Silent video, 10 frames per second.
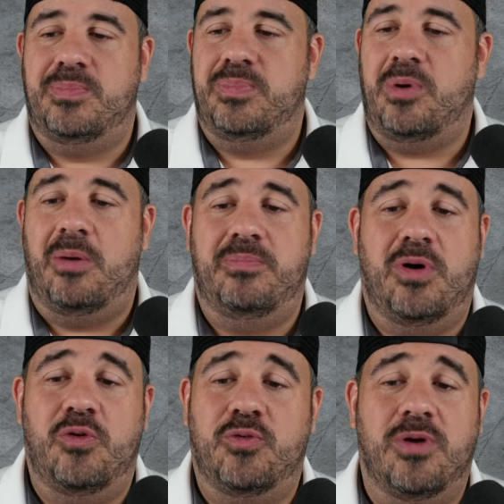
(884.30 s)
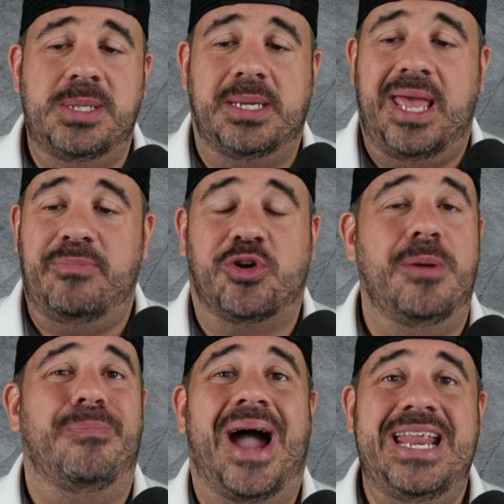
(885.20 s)
Both runs a game, they're
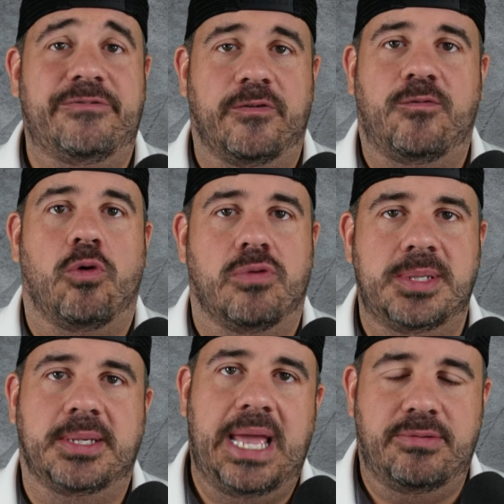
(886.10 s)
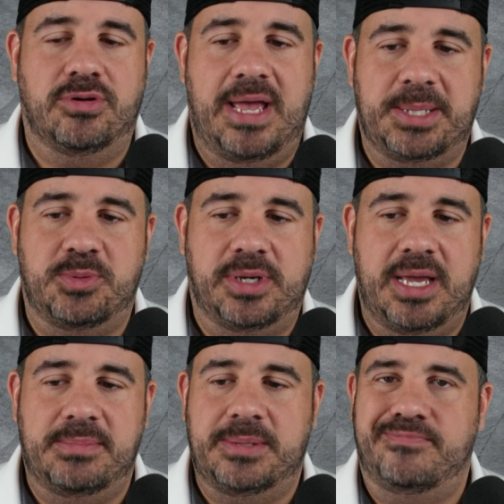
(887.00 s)
combining for 4 runs a game in the last 3
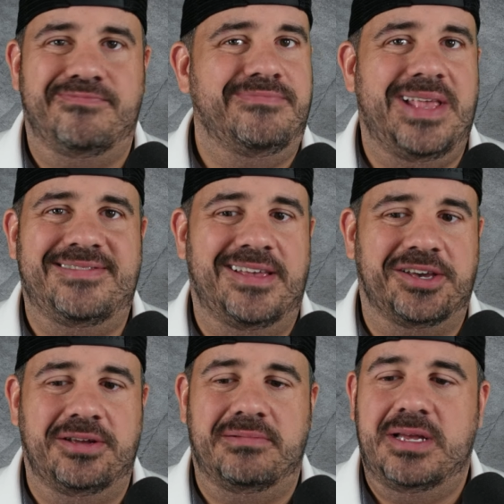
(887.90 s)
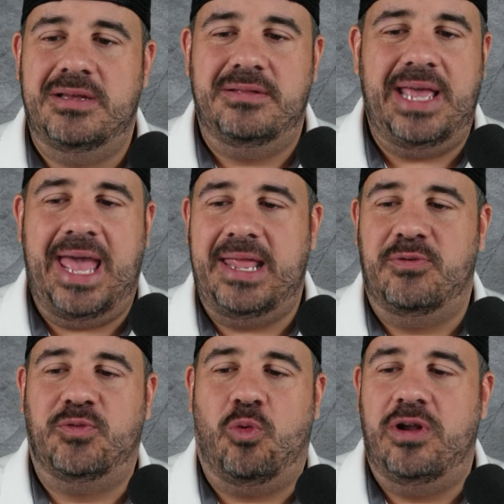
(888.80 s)
games. That's not good. It
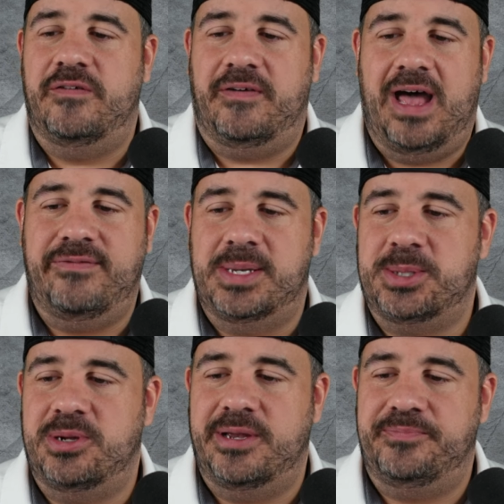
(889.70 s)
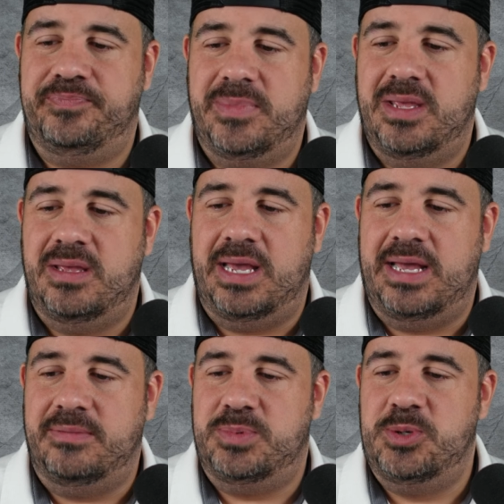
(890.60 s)
was 1-5 yesterday.
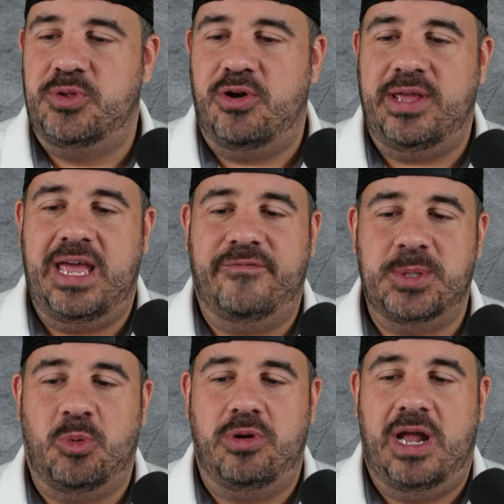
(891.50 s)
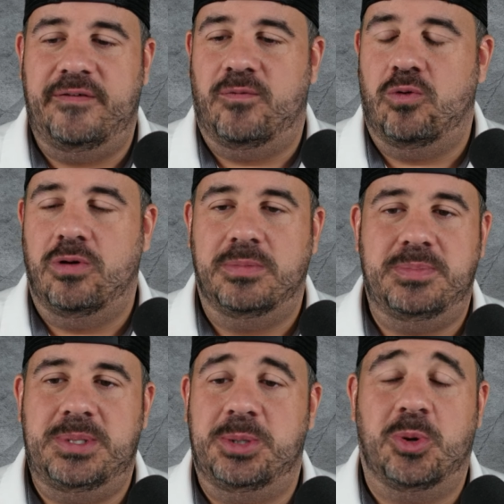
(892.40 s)
238 versus 194.
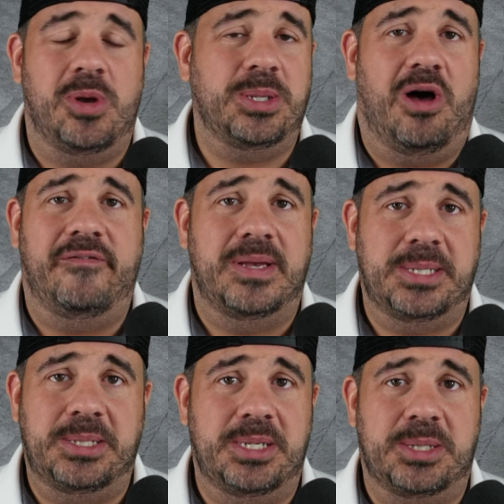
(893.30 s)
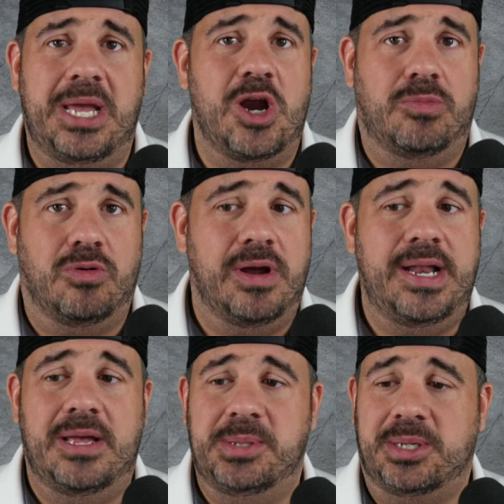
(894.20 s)
Detroit's offense is just terrible right
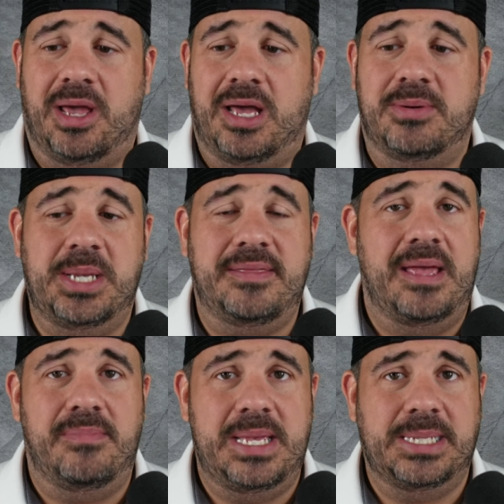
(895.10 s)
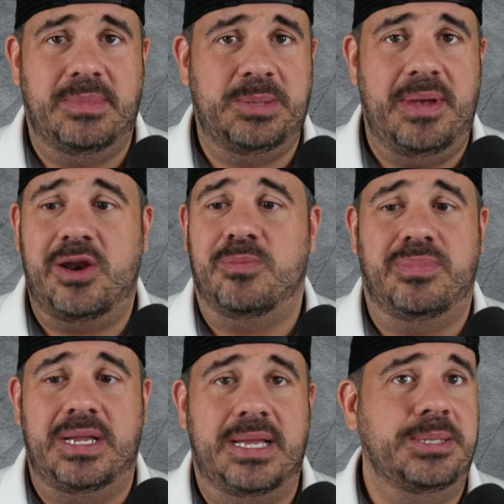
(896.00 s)
now. Chicago's isn't much better,
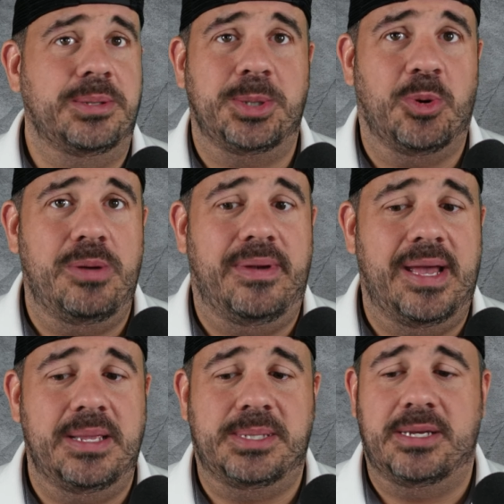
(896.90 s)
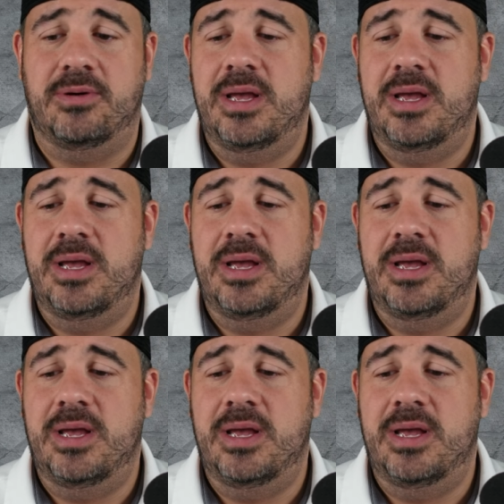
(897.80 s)
but it isn't Detroit bad. So,